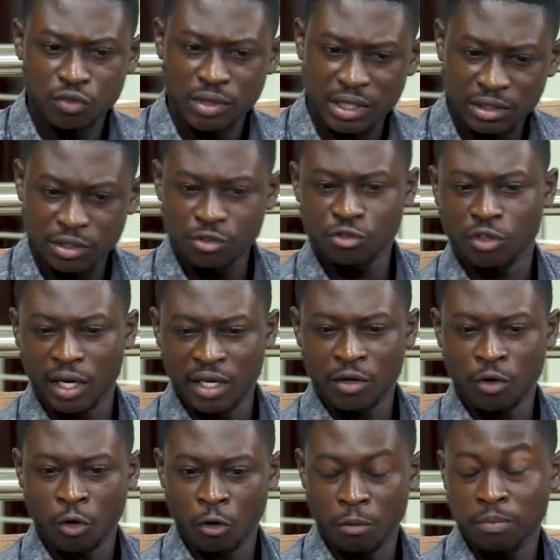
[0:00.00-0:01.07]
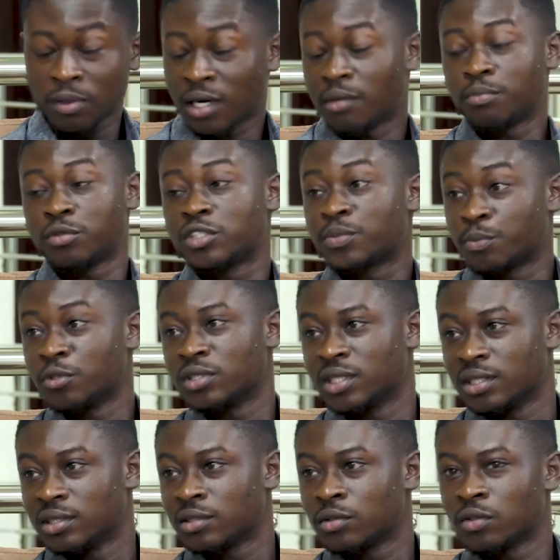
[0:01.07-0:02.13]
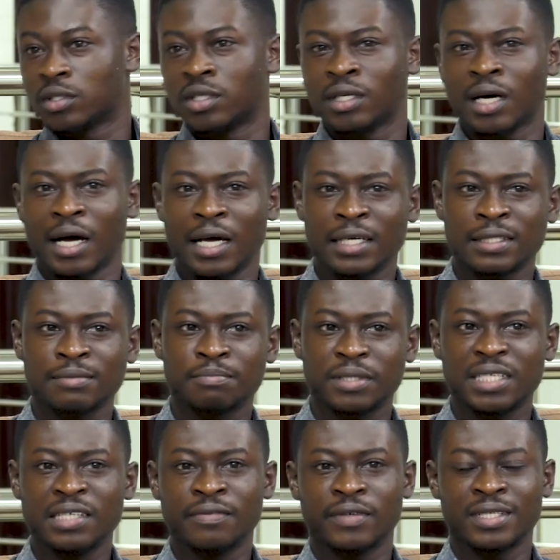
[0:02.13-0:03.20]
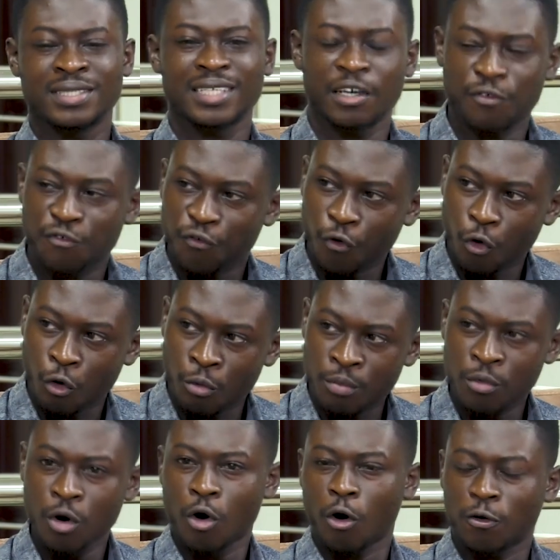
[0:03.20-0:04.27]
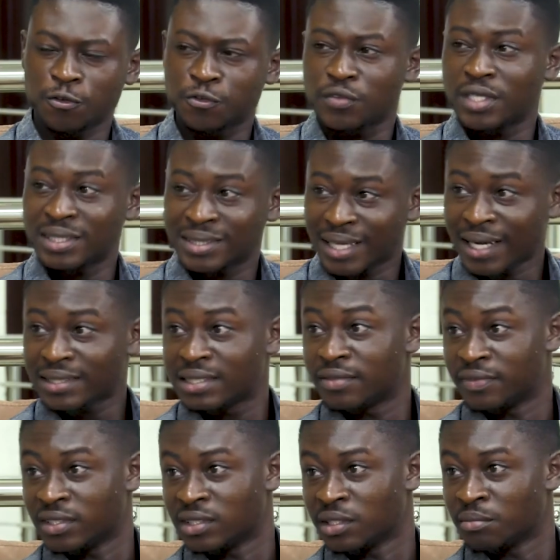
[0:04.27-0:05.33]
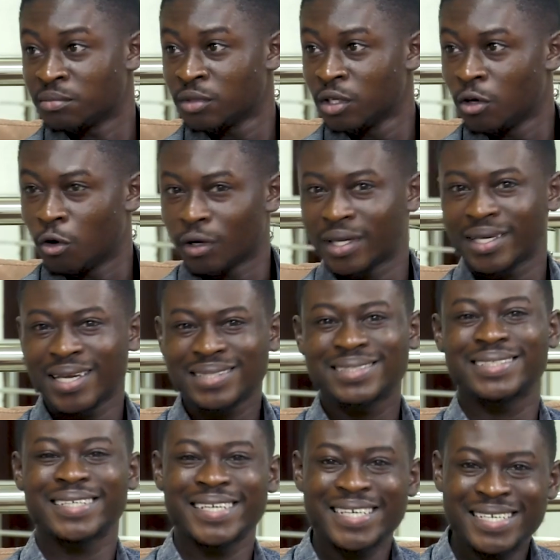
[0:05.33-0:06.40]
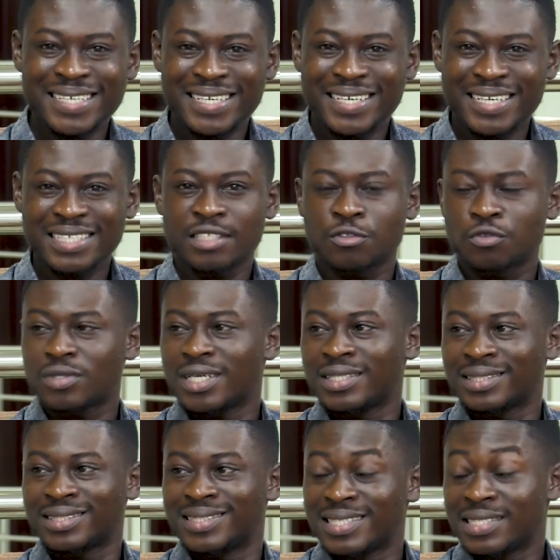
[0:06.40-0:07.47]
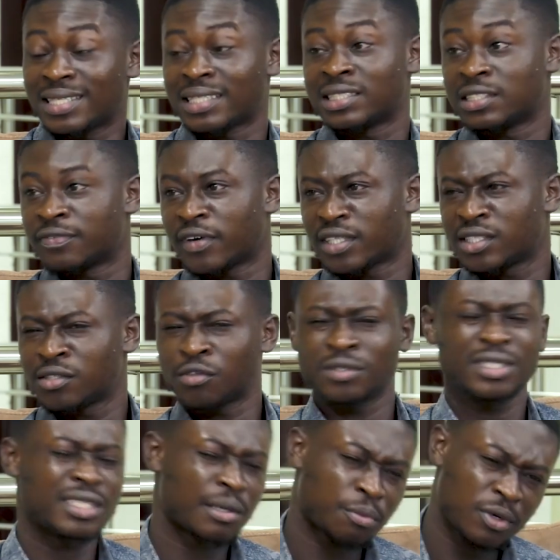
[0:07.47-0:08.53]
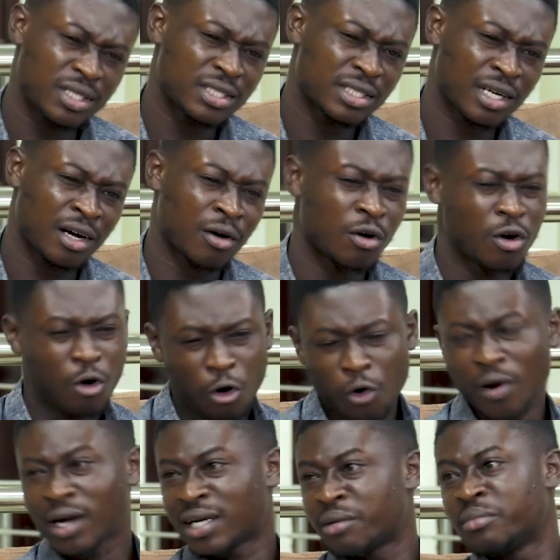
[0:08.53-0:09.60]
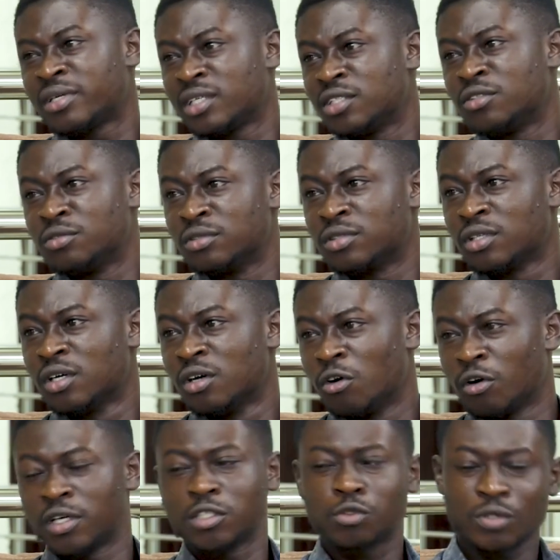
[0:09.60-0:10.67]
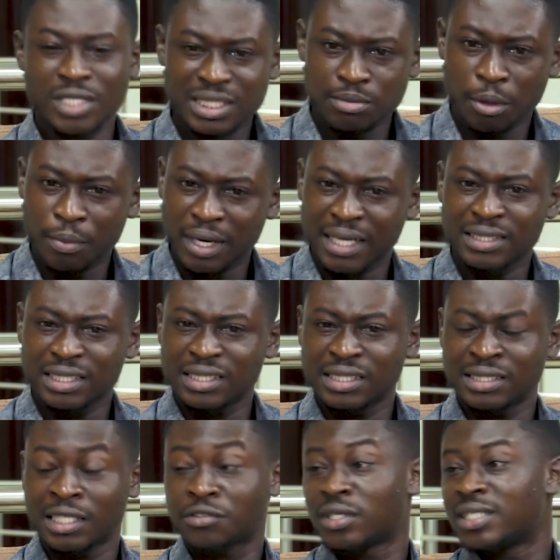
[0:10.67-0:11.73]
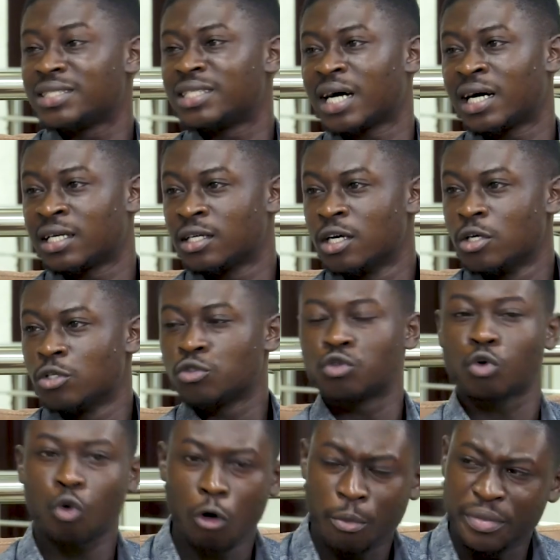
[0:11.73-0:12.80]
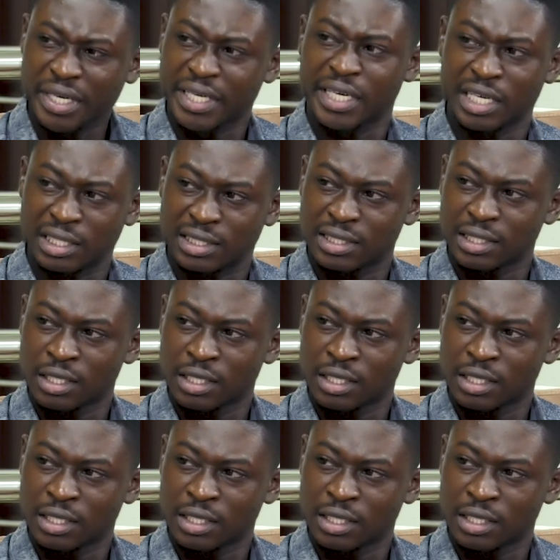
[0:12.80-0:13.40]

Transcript: student strike or campus protest, yes. okay, I believe it's a form of student activism, okay, okay. that indicates student dissatisfaction on either political or yeah. academic issues. Okay. okay, so this mobilization is actually done to communicate